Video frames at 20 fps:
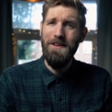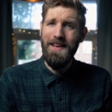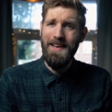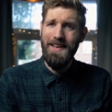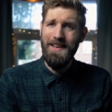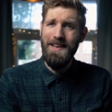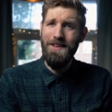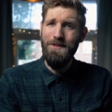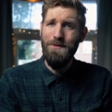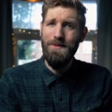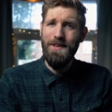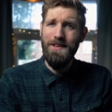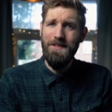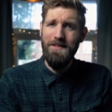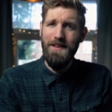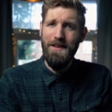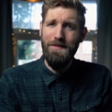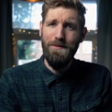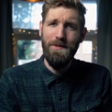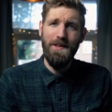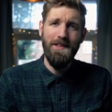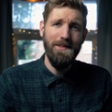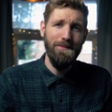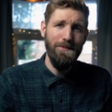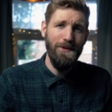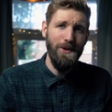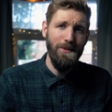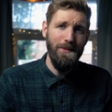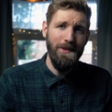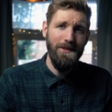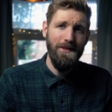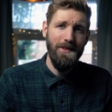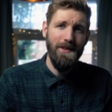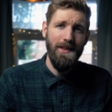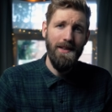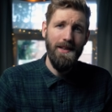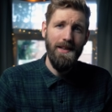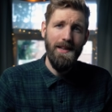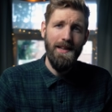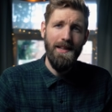looking into this level at the moment.
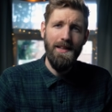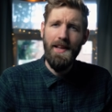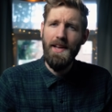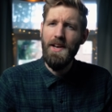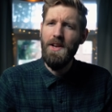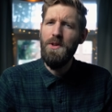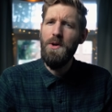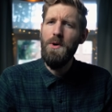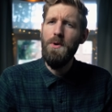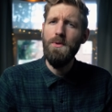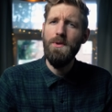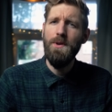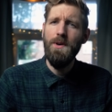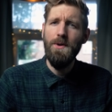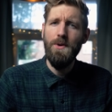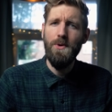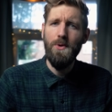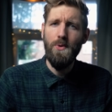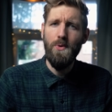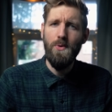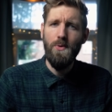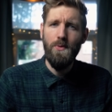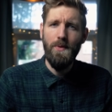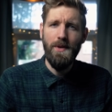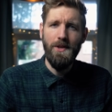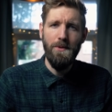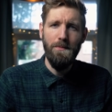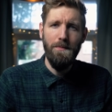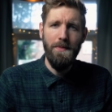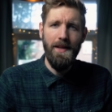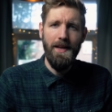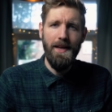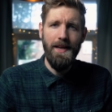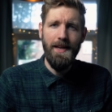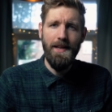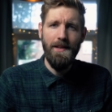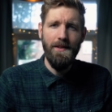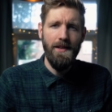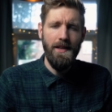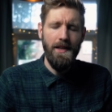Let it all go when you
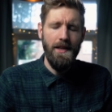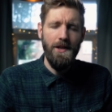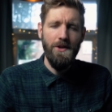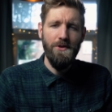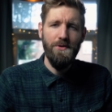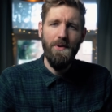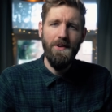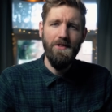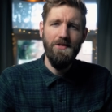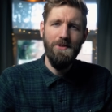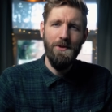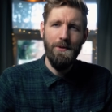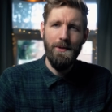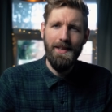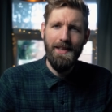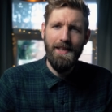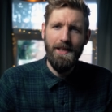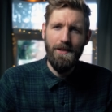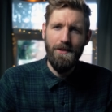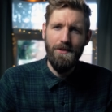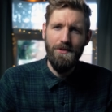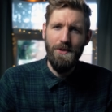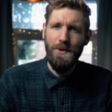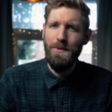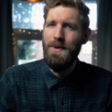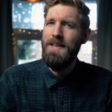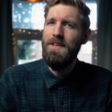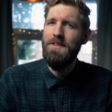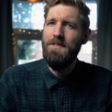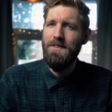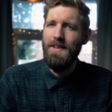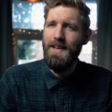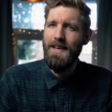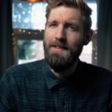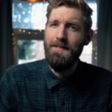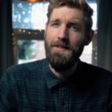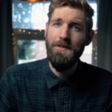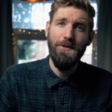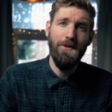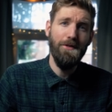play and trust your ears, your
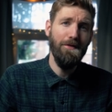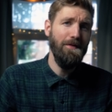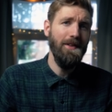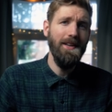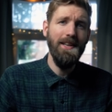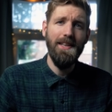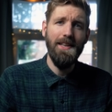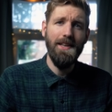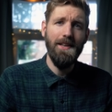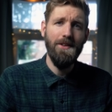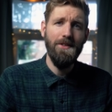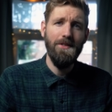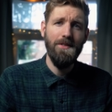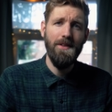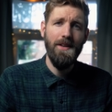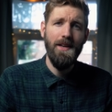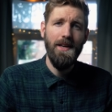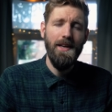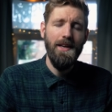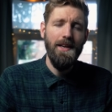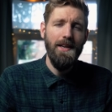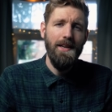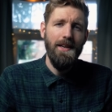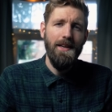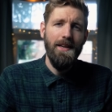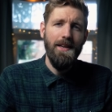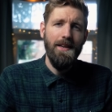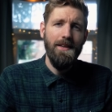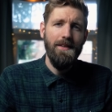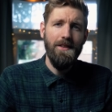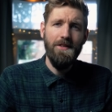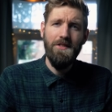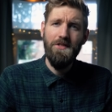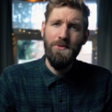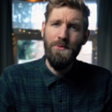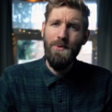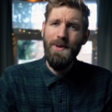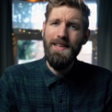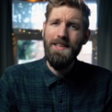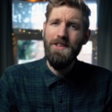instinct and your feelings. This
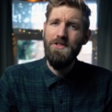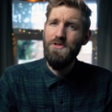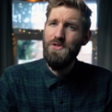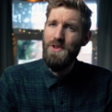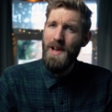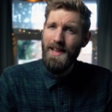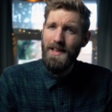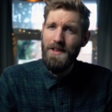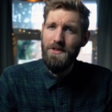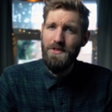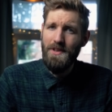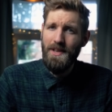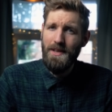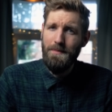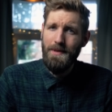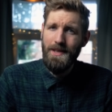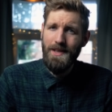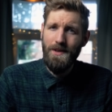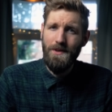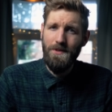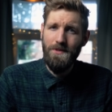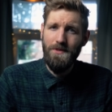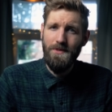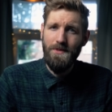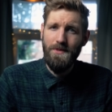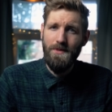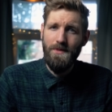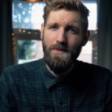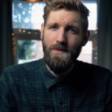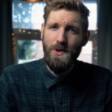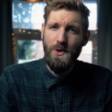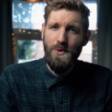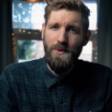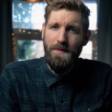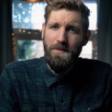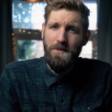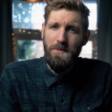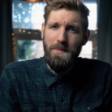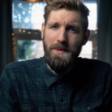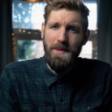is really challenging because you
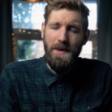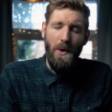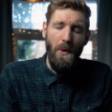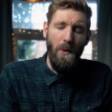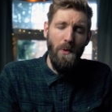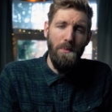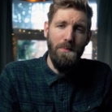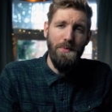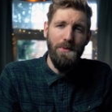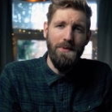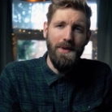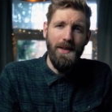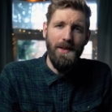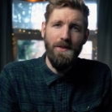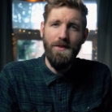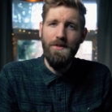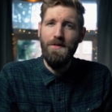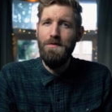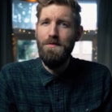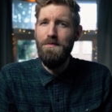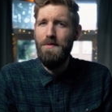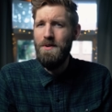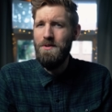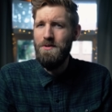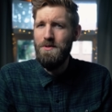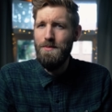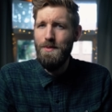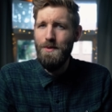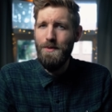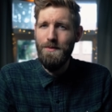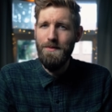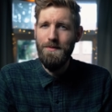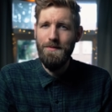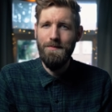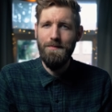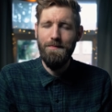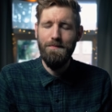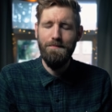have to be open and vulnerable